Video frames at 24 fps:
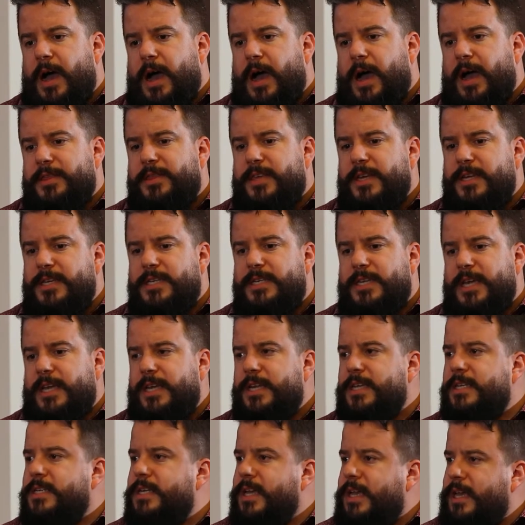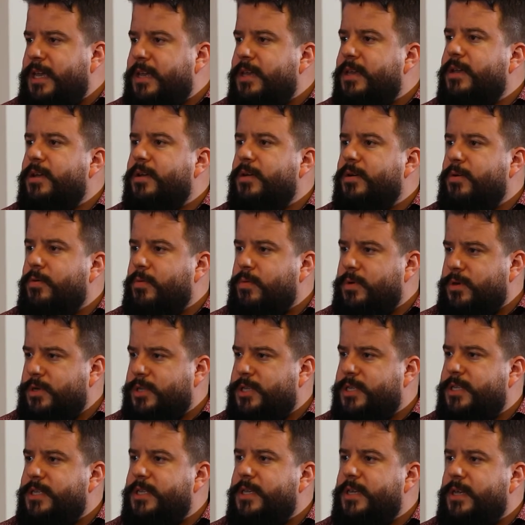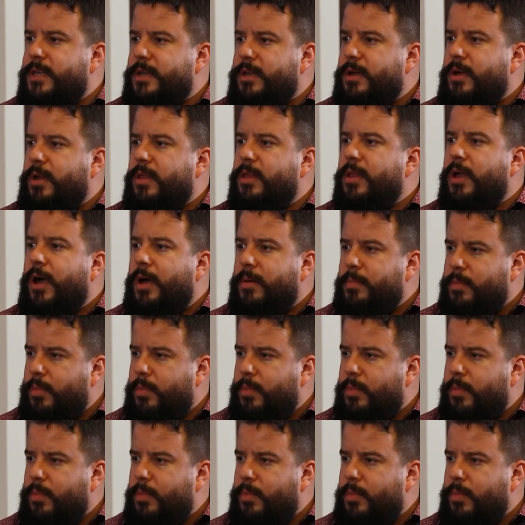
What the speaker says: I think day to day we're seeing a lot